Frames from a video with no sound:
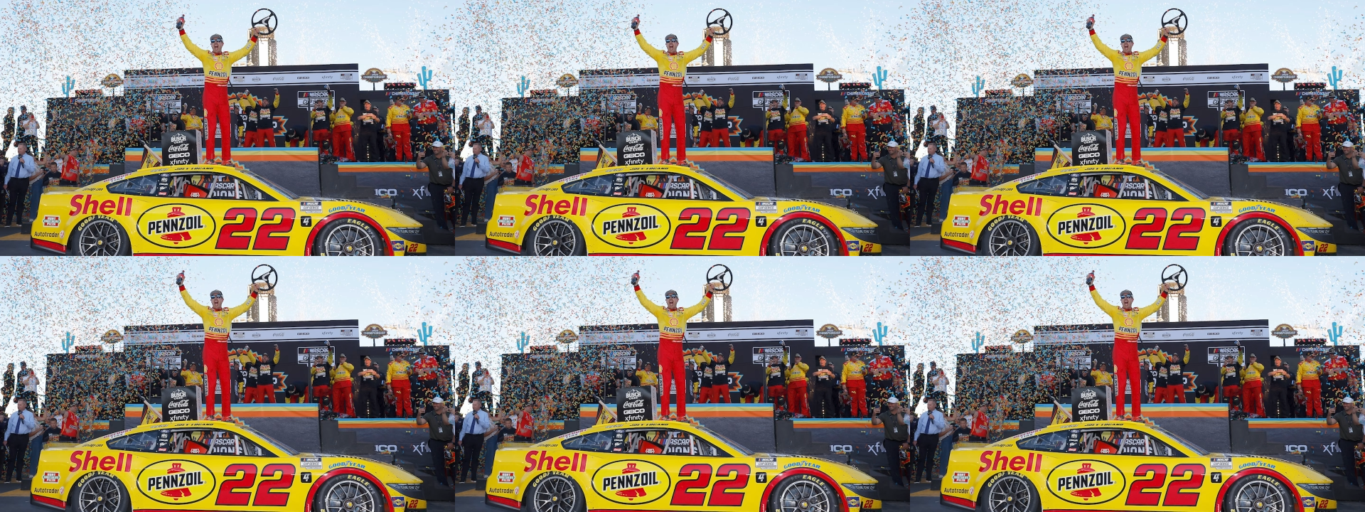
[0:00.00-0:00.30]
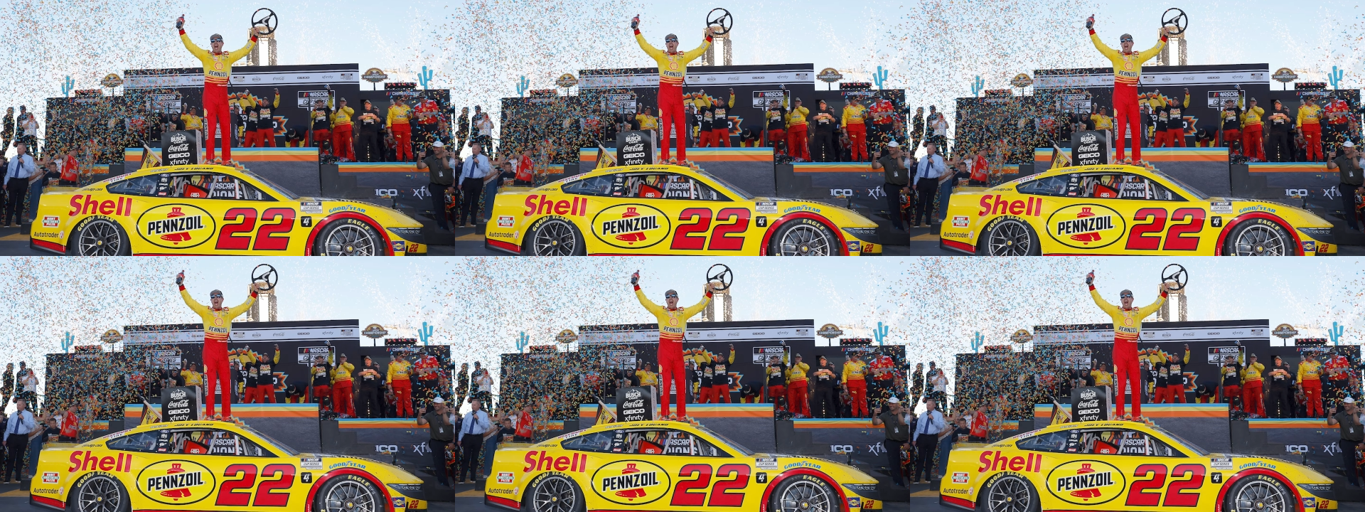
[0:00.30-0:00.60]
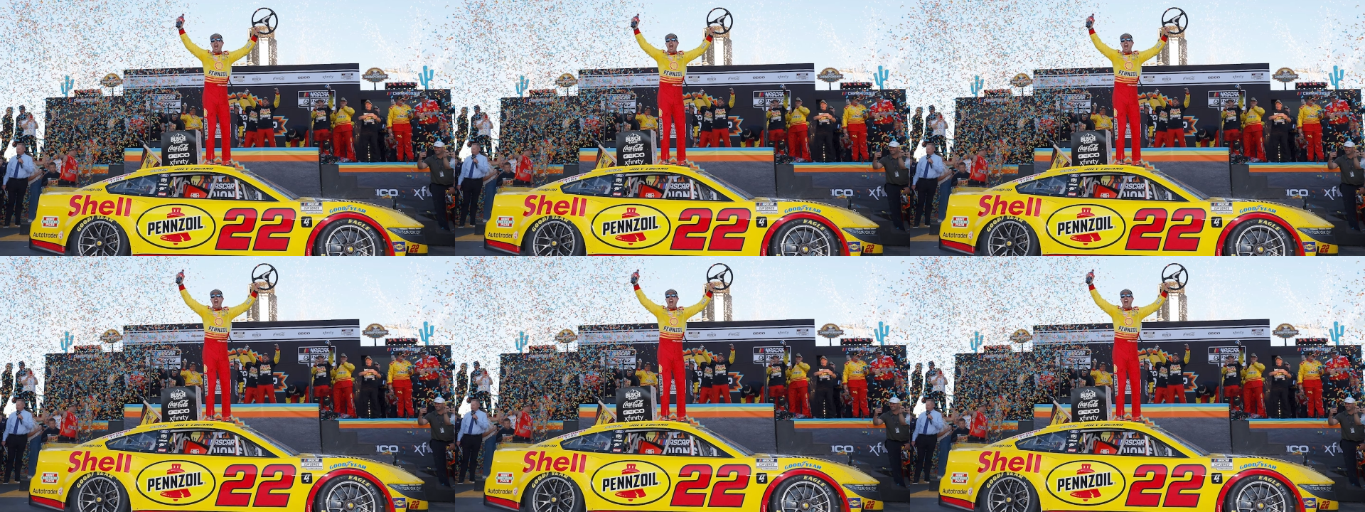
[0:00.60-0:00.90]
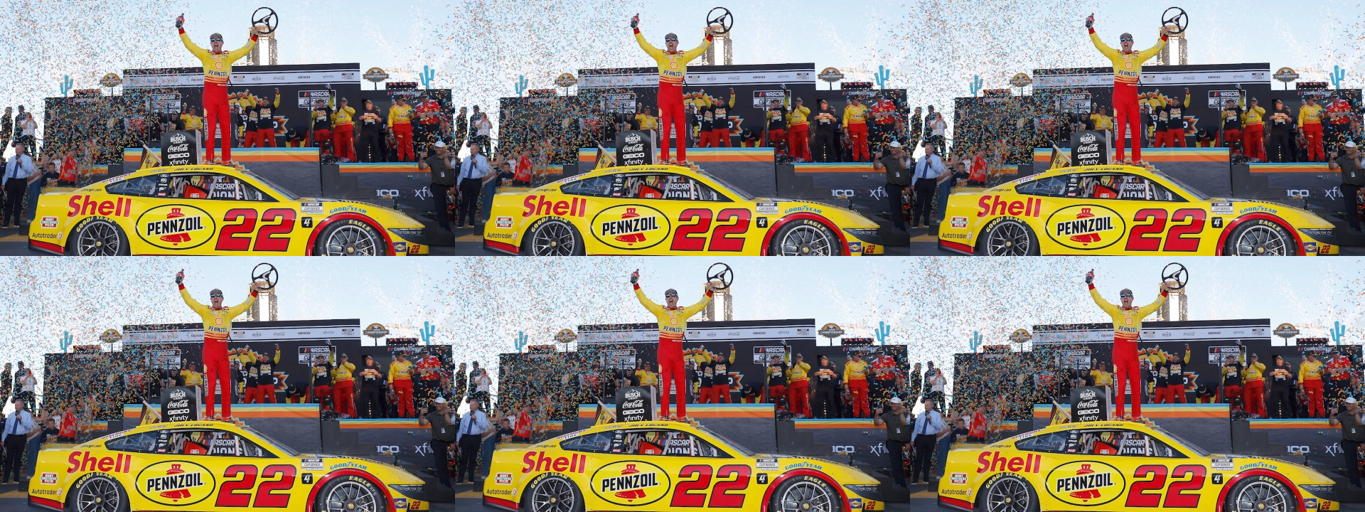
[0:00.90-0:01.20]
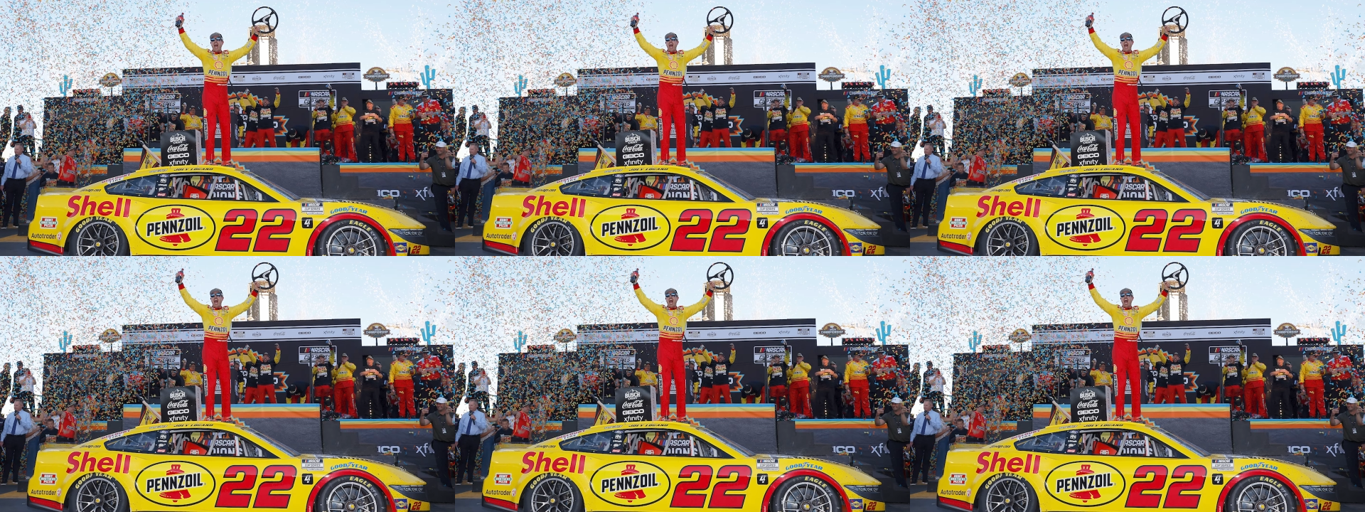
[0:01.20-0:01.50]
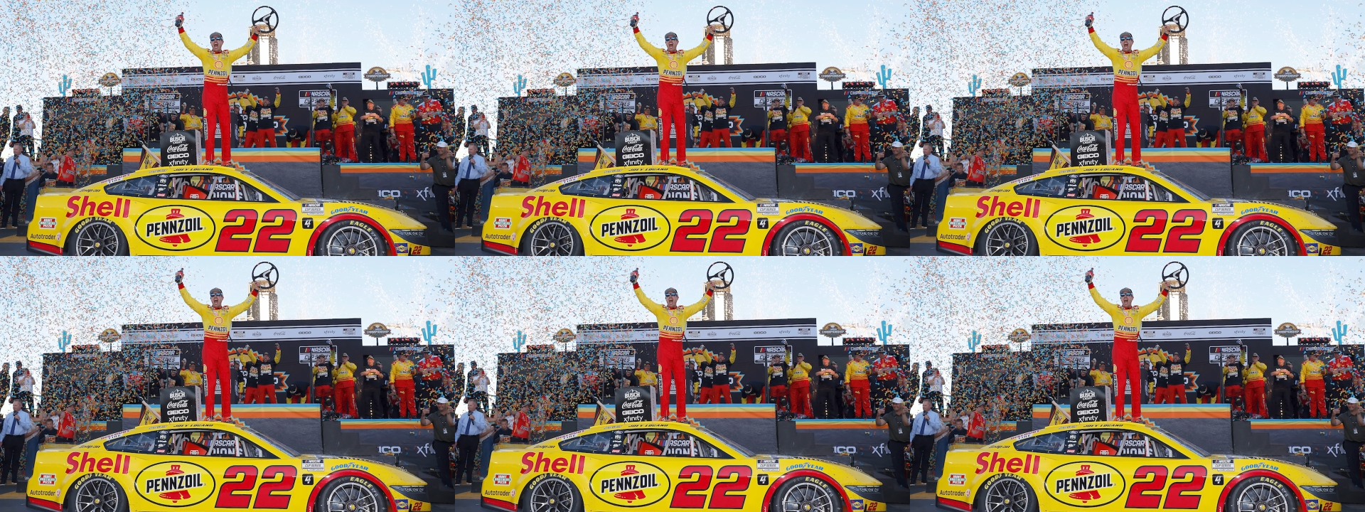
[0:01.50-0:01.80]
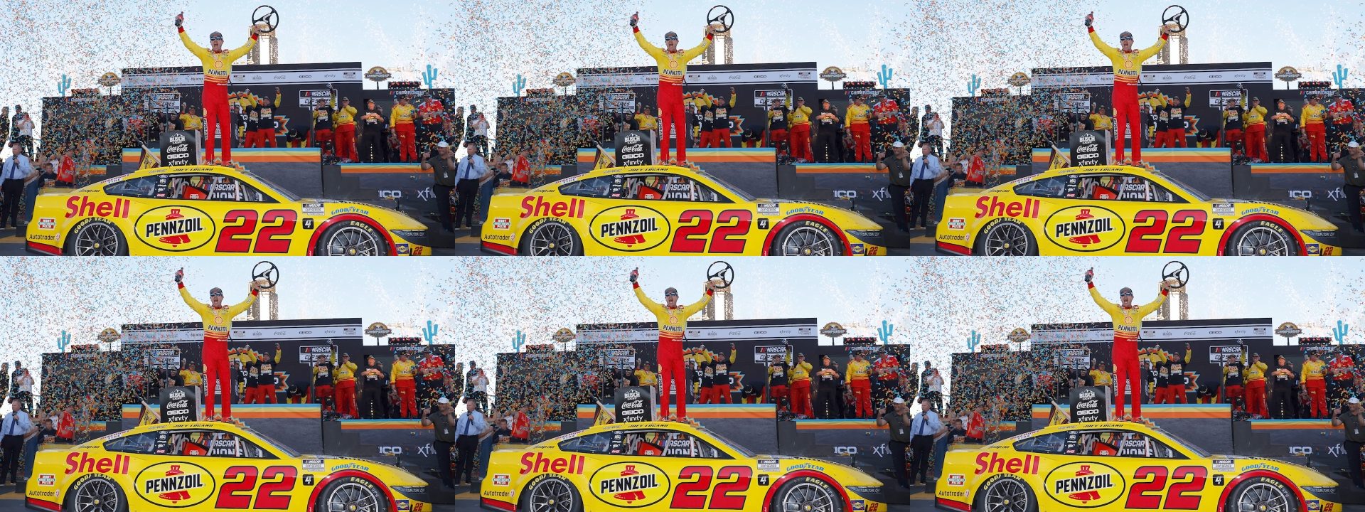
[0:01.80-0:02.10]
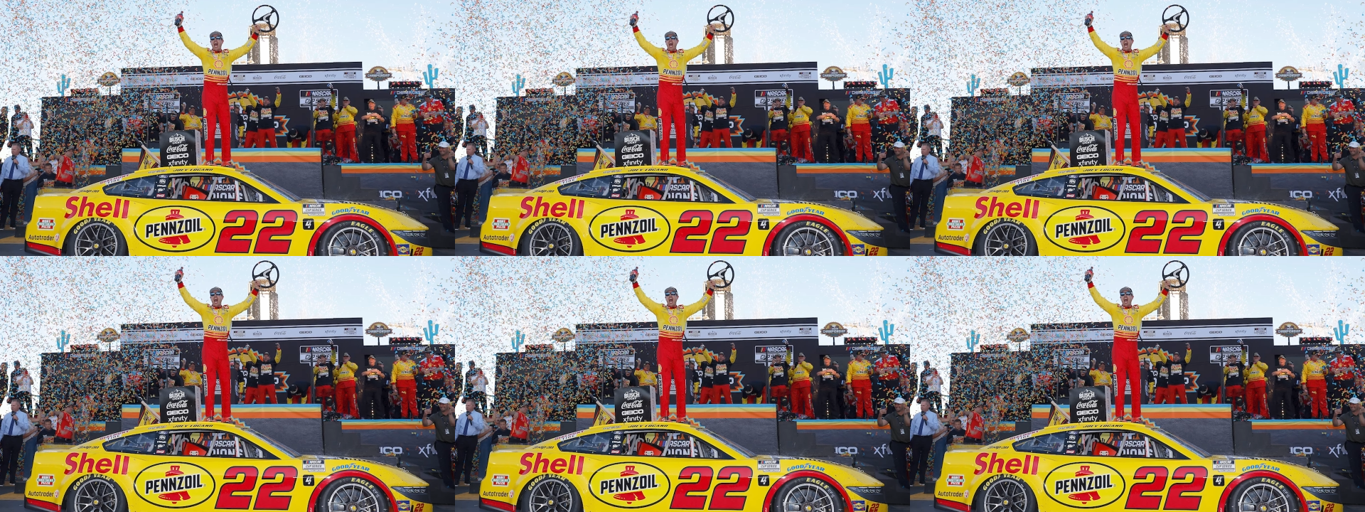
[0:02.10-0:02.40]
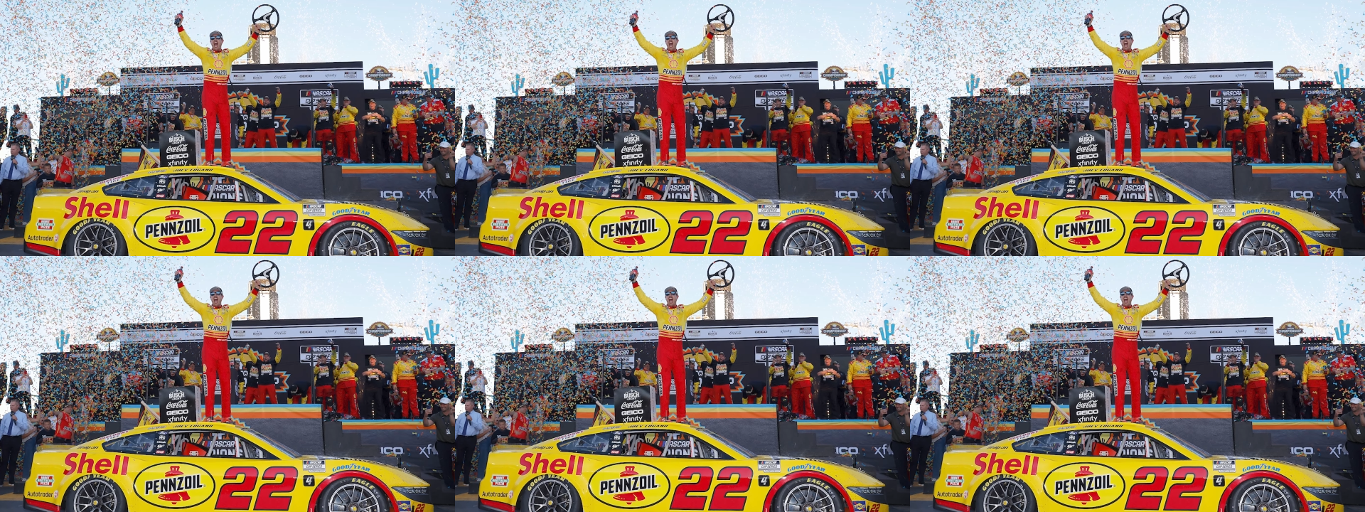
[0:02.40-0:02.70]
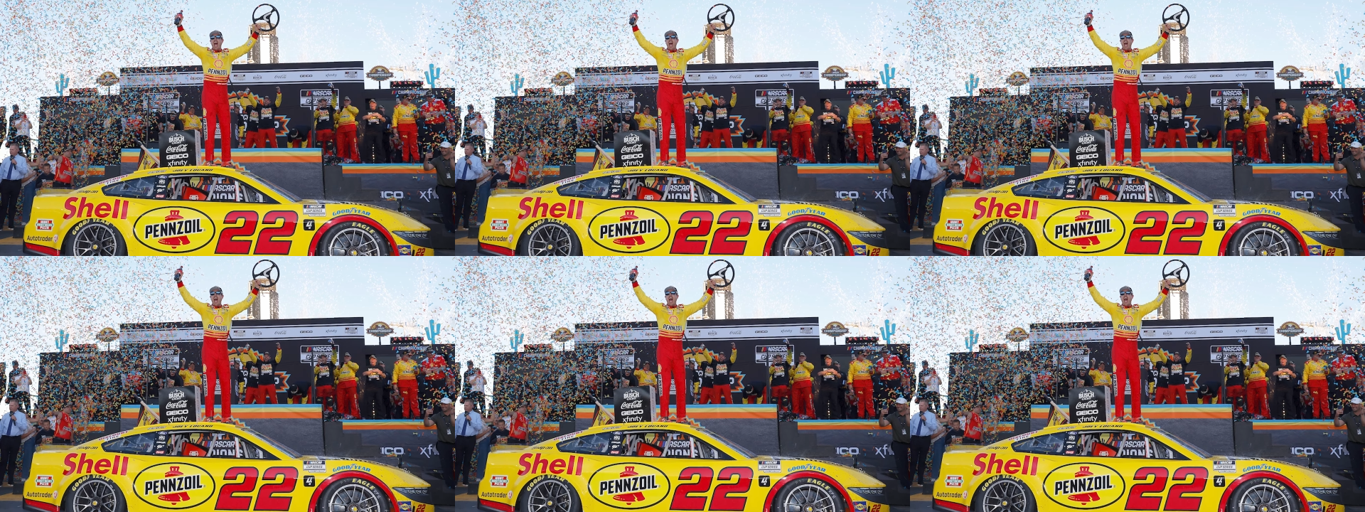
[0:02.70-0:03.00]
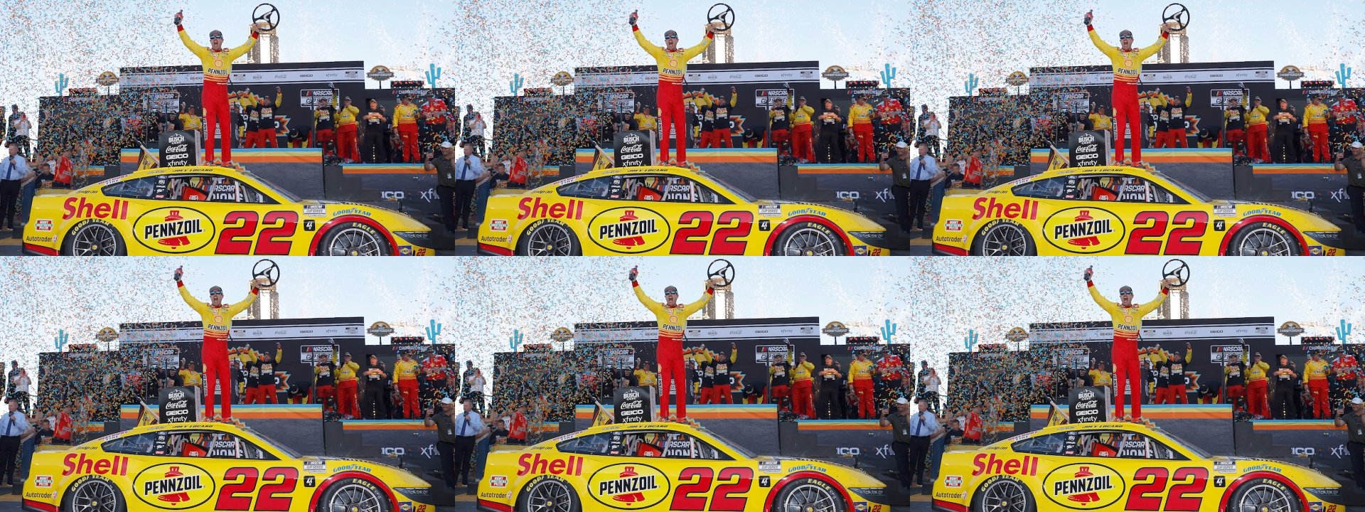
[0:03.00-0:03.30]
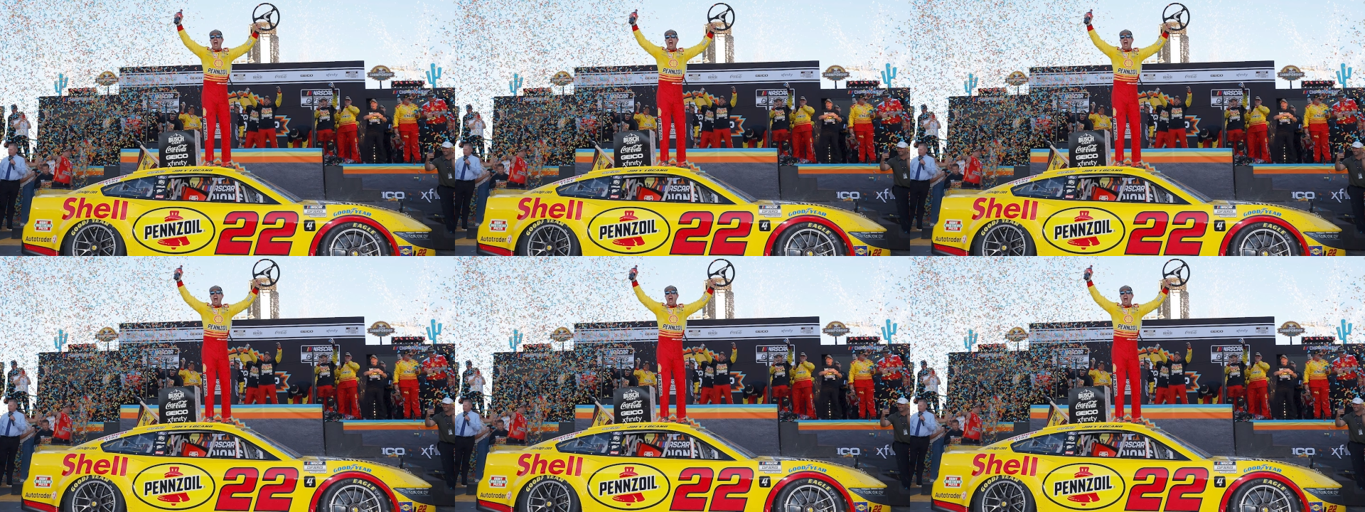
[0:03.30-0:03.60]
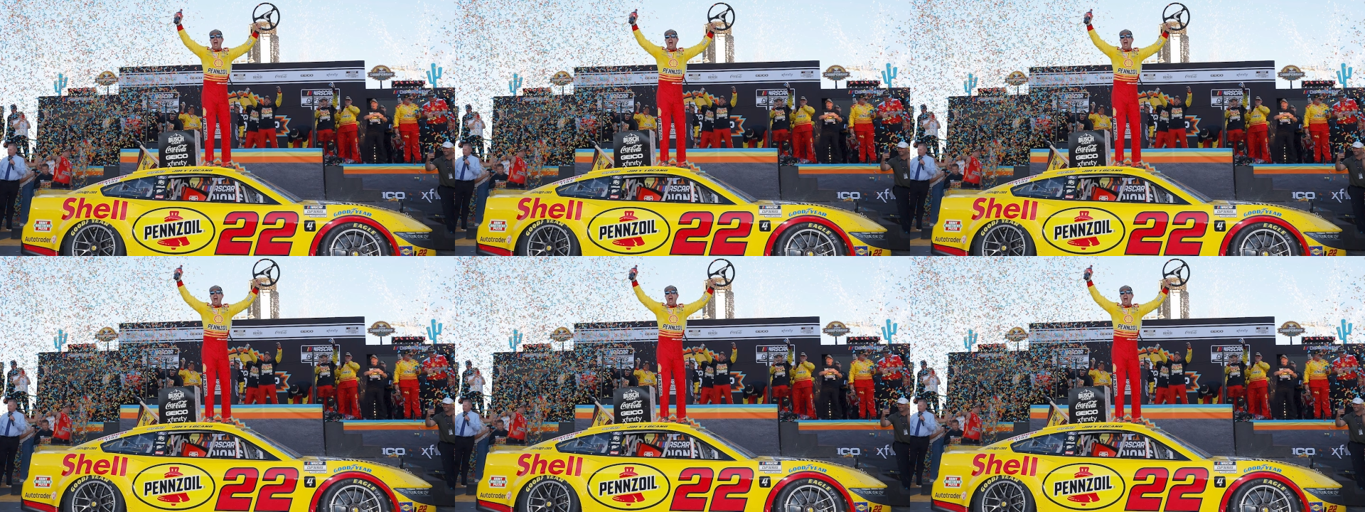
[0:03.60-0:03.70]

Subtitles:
Nobody's mouth can be seen.